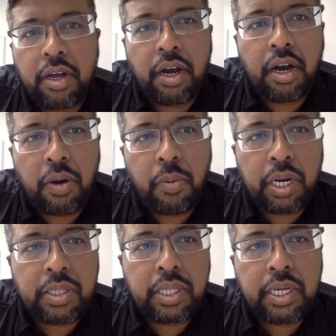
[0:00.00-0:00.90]

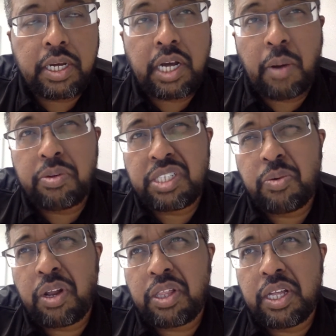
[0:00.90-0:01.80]
I would say
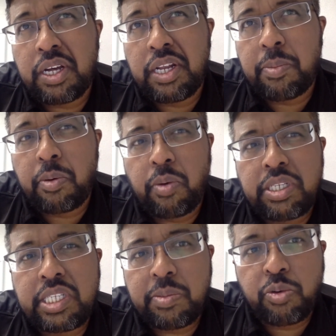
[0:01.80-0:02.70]
one of the number
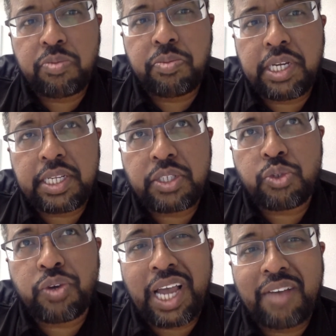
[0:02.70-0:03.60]
one tip would be is
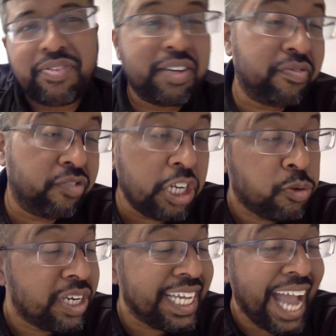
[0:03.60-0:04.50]
to have a
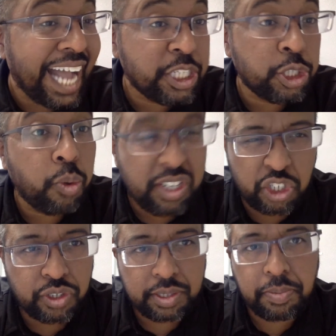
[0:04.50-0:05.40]
frequently asked
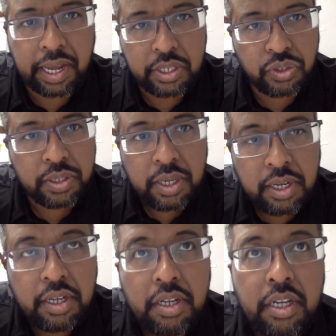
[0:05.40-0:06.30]
question page.
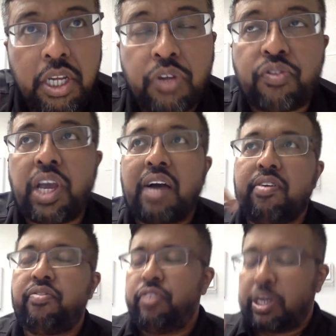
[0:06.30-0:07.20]
If you have
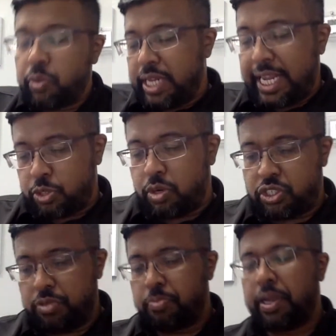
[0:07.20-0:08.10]
a frequently asked
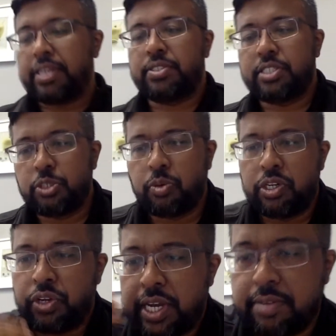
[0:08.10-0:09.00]
question page, this is where
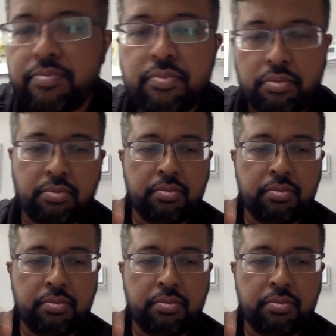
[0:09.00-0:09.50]
you can